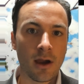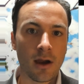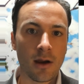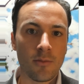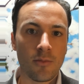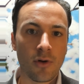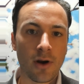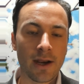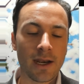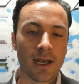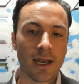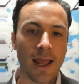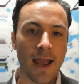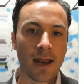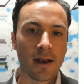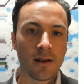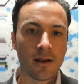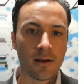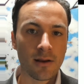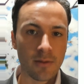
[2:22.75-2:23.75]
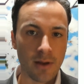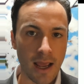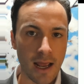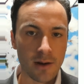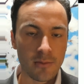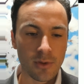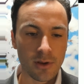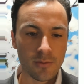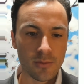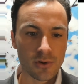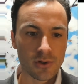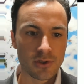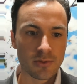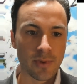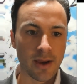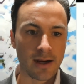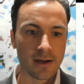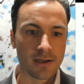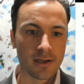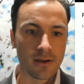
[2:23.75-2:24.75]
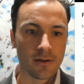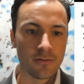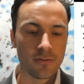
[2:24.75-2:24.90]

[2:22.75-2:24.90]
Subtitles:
brain anatomy perspective.